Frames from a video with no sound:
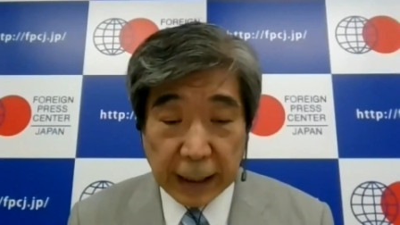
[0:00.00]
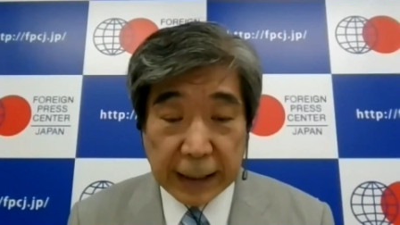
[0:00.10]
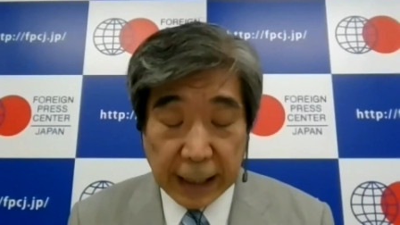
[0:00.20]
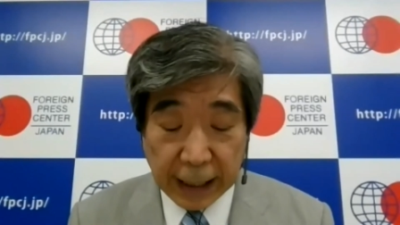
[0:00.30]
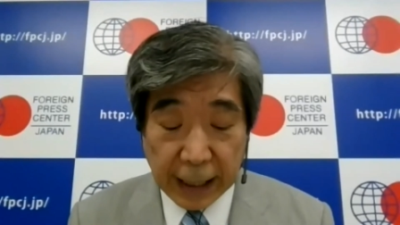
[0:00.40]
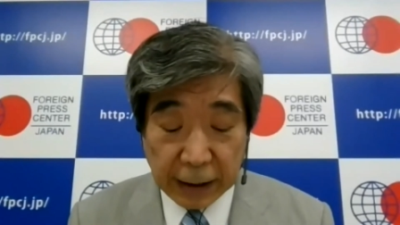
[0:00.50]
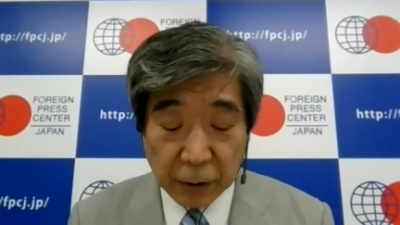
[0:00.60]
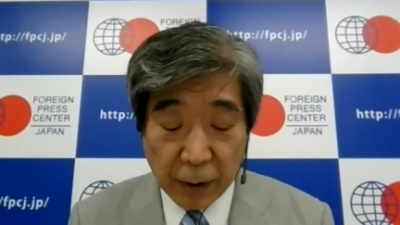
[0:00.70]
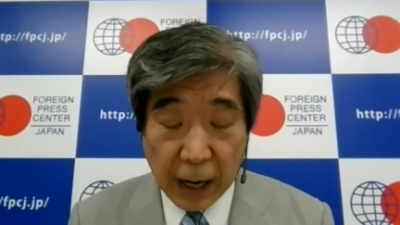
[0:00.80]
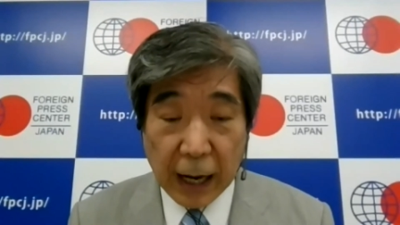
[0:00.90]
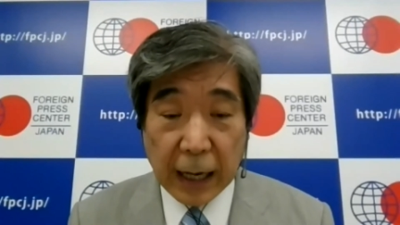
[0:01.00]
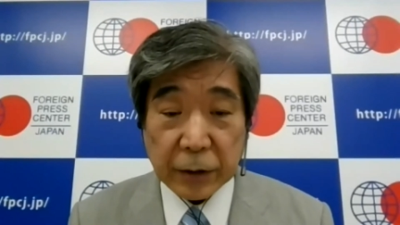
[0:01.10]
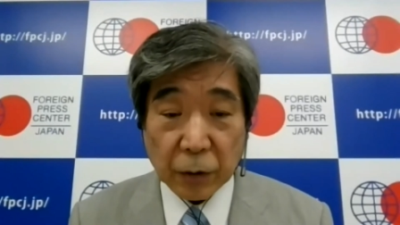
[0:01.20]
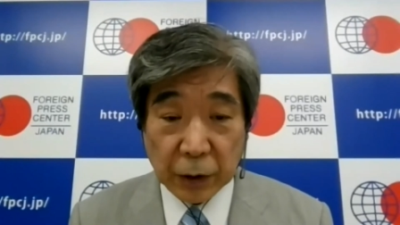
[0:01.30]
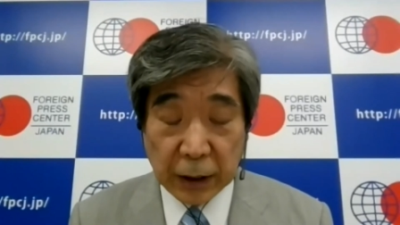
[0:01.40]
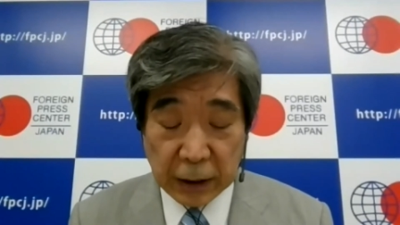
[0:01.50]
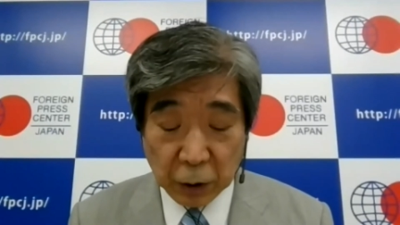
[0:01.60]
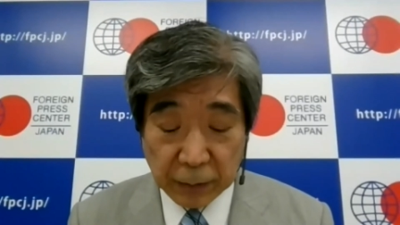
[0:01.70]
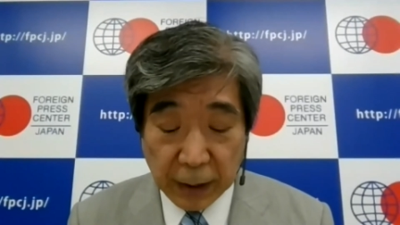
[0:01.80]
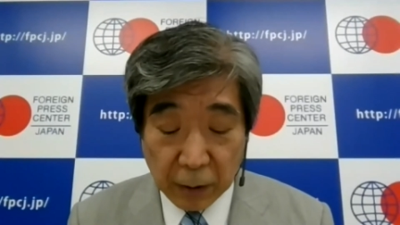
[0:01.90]
the nuclear
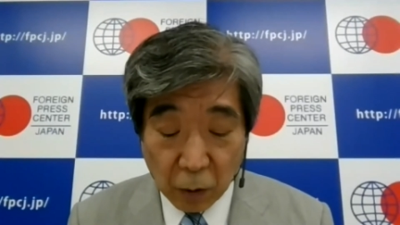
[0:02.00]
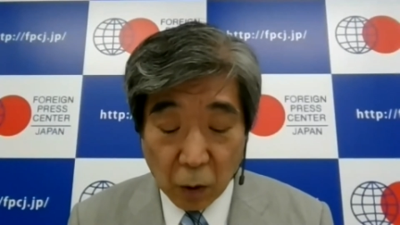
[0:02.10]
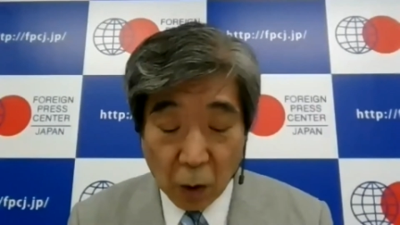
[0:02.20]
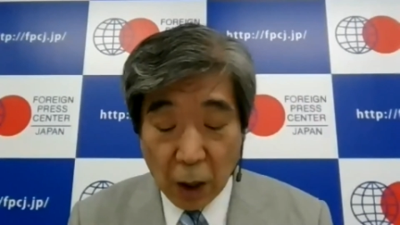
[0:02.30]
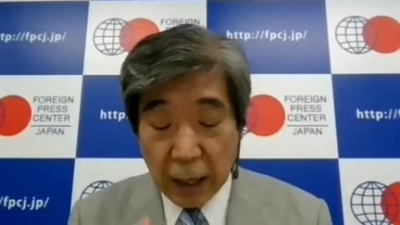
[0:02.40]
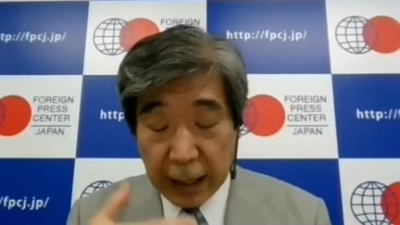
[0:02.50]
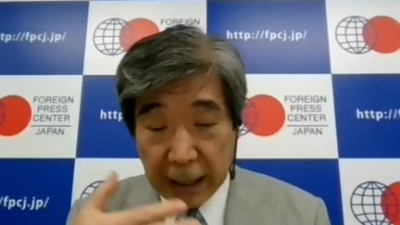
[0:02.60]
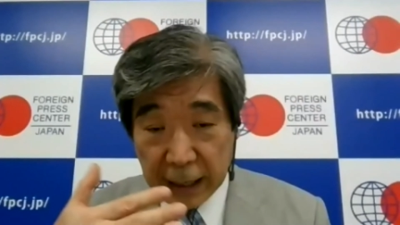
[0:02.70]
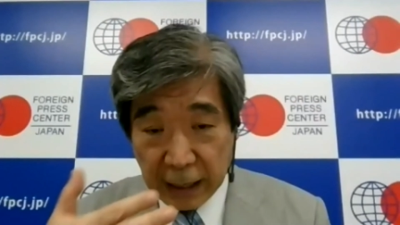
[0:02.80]
weapons,